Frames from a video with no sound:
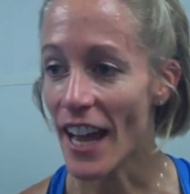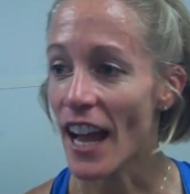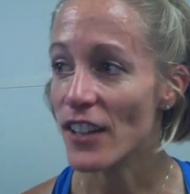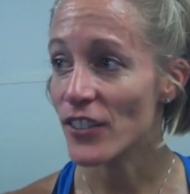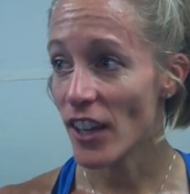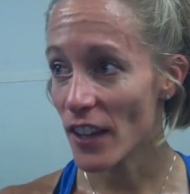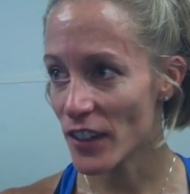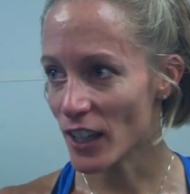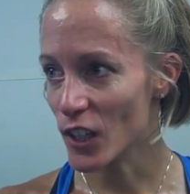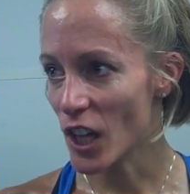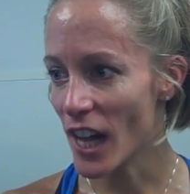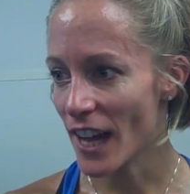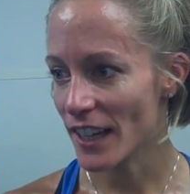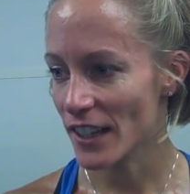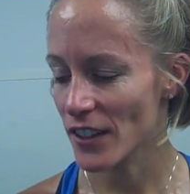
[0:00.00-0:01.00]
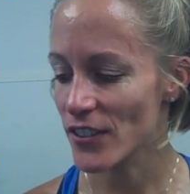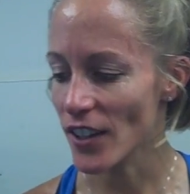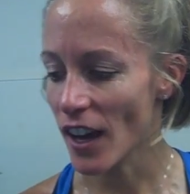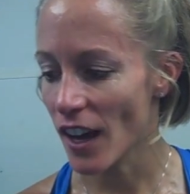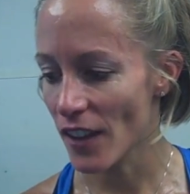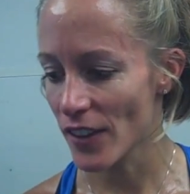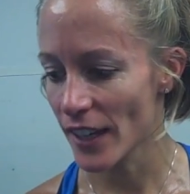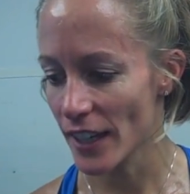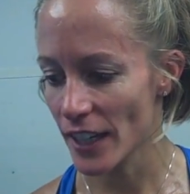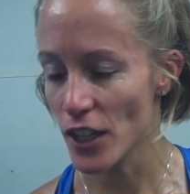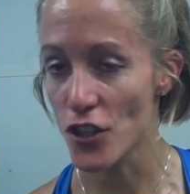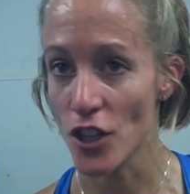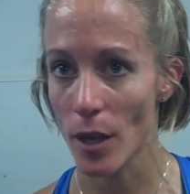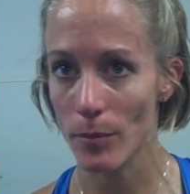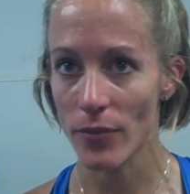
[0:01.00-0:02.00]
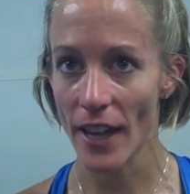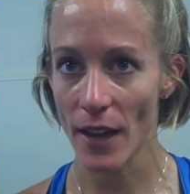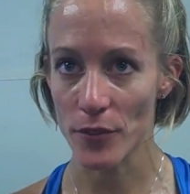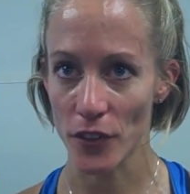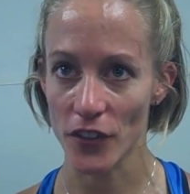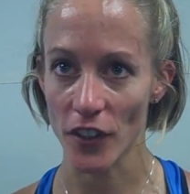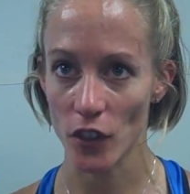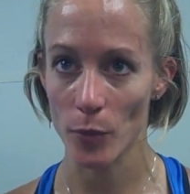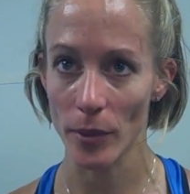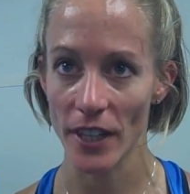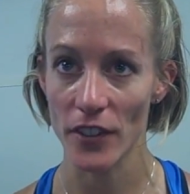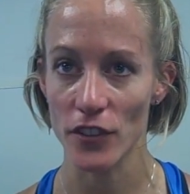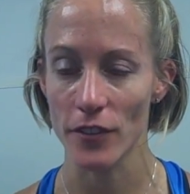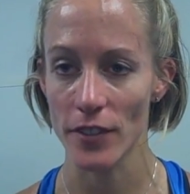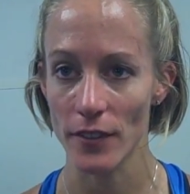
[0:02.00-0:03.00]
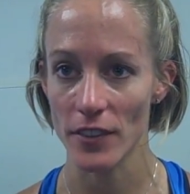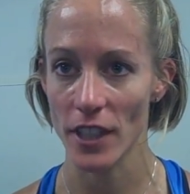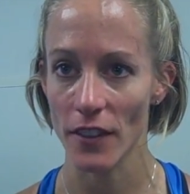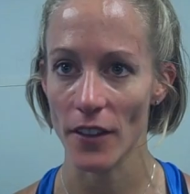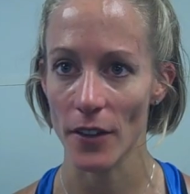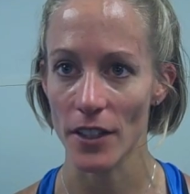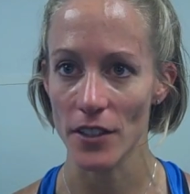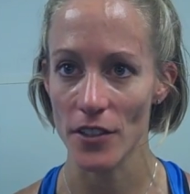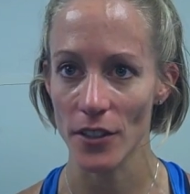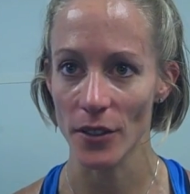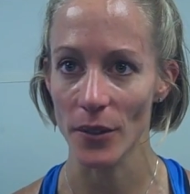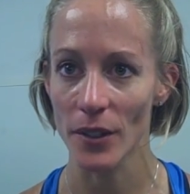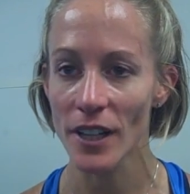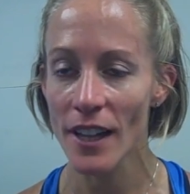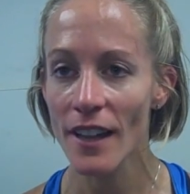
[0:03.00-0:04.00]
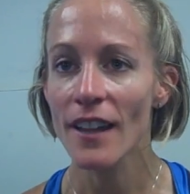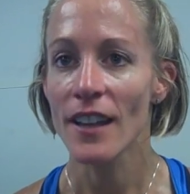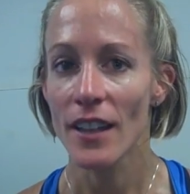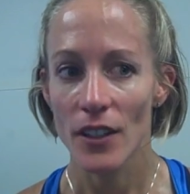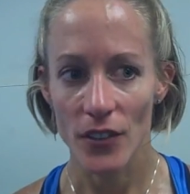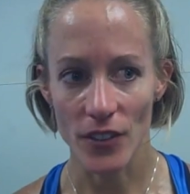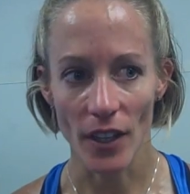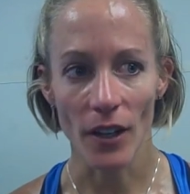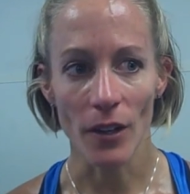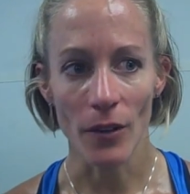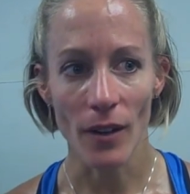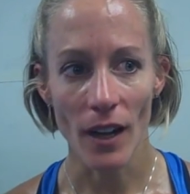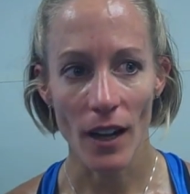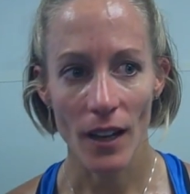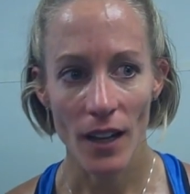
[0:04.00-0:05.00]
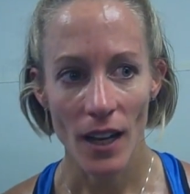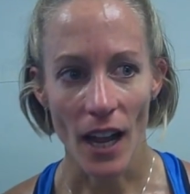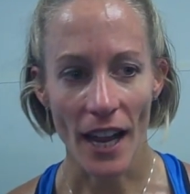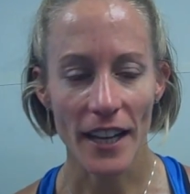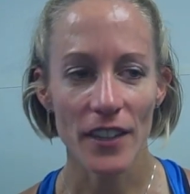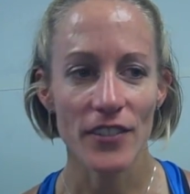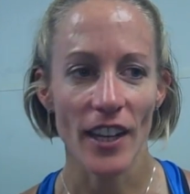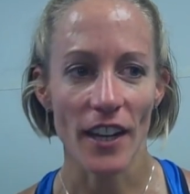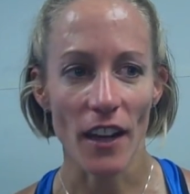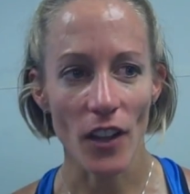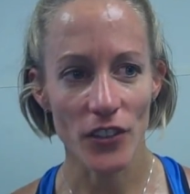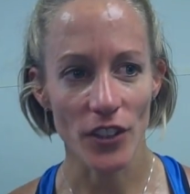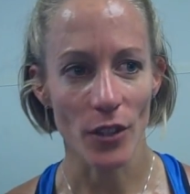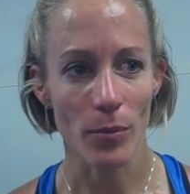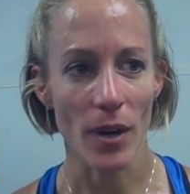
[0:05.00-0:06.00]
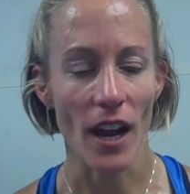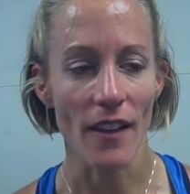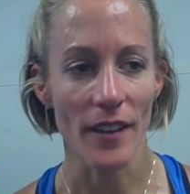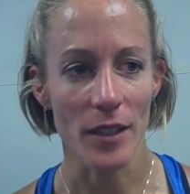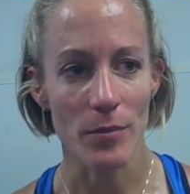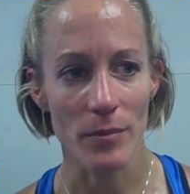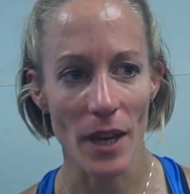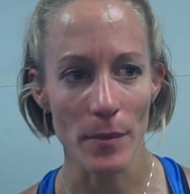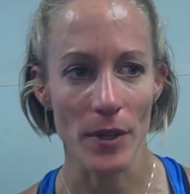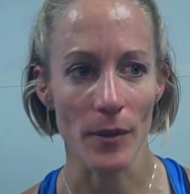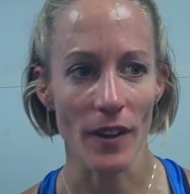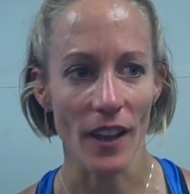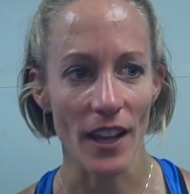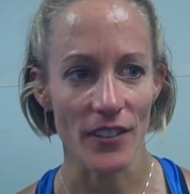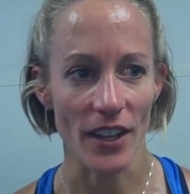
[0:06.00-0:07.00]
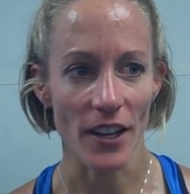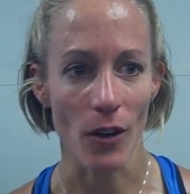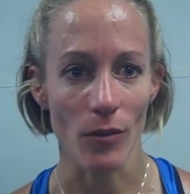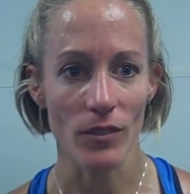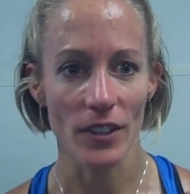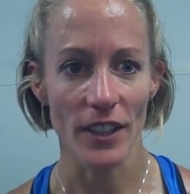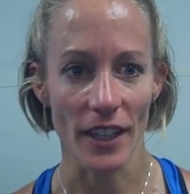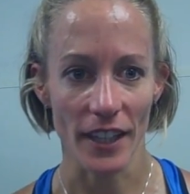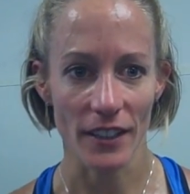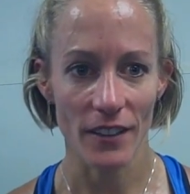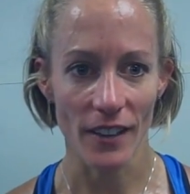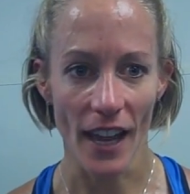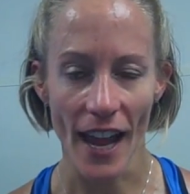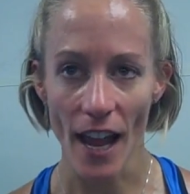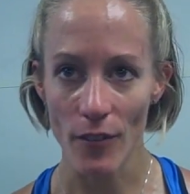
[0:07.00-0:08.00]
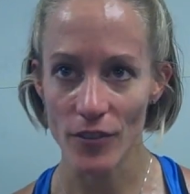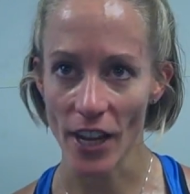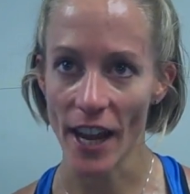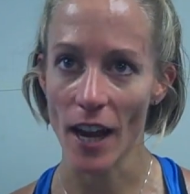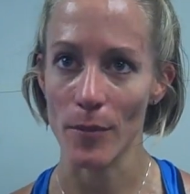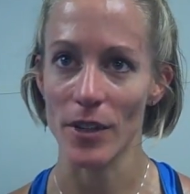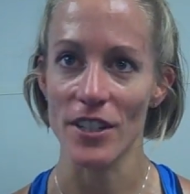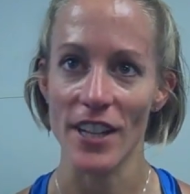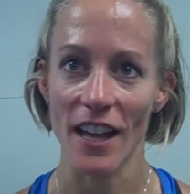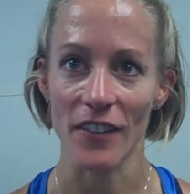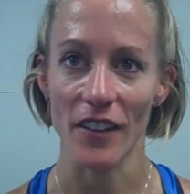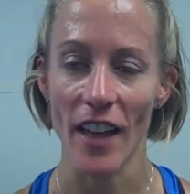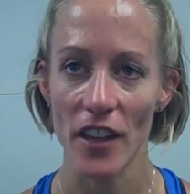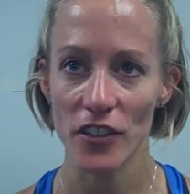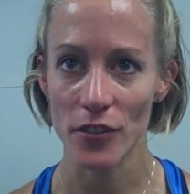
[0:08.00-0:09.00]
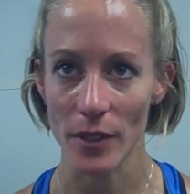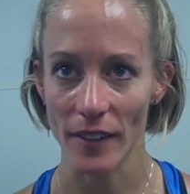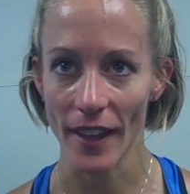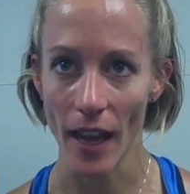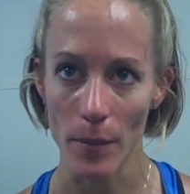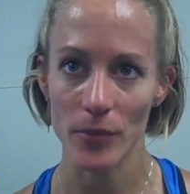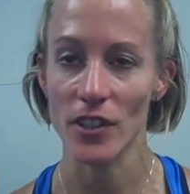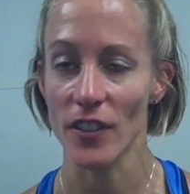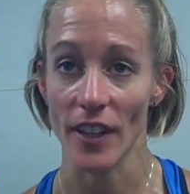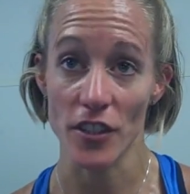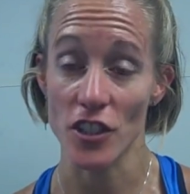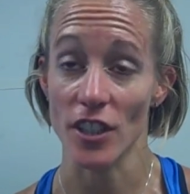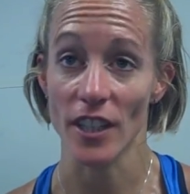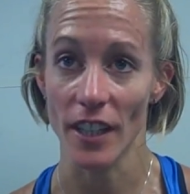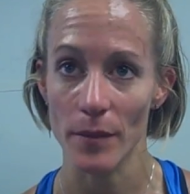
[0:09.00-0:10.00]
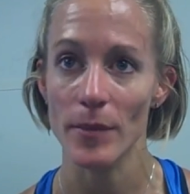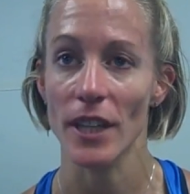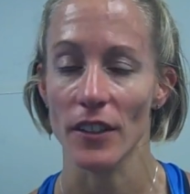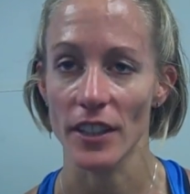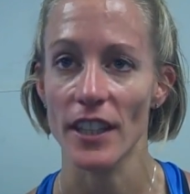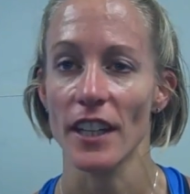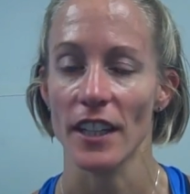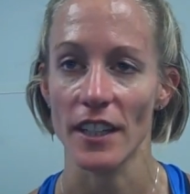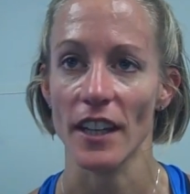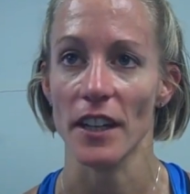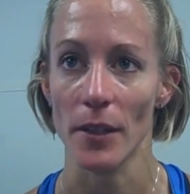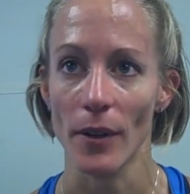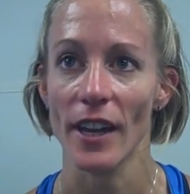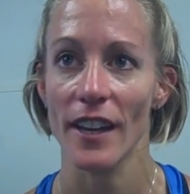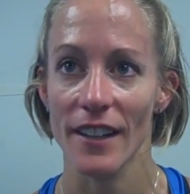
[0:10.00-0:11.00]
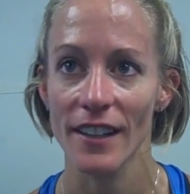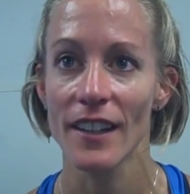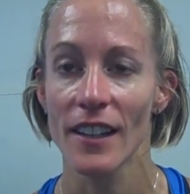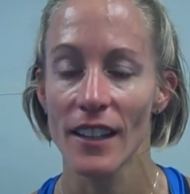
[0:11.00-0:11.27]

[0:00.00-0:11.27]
Yeah, I saw the clock and saw that it jumped after sixth place to 15:32. So I guess that also probably made me realize I don't really have to hammer it down the last 3 laps because I should be able to get in one way.